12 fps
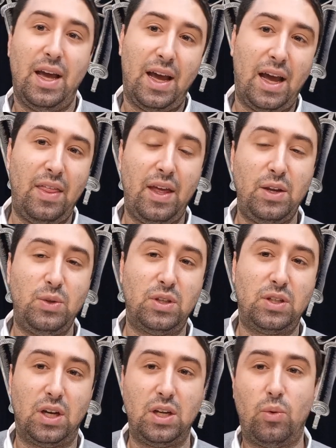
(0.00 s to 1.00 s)
And then you
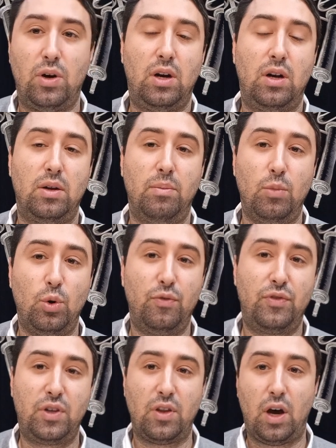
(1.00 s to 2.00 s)
decide you want to
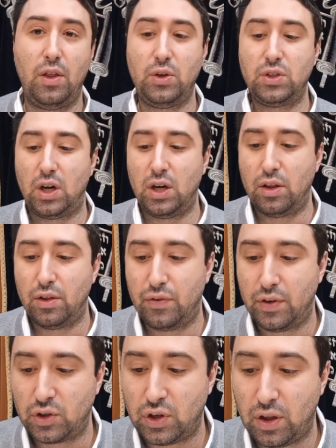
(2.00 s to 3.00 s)
move to the other side of the
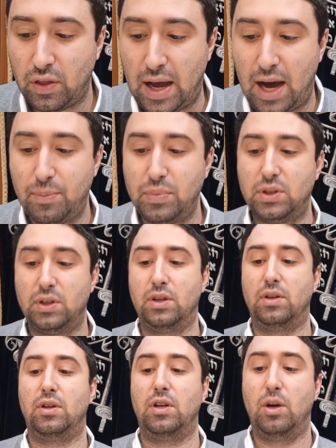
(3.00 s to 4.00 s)
fig tree, on the
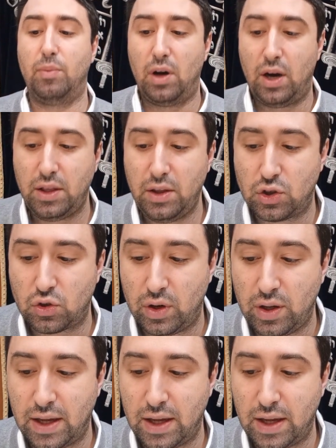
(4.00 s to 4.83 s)
opposite, behind the tree.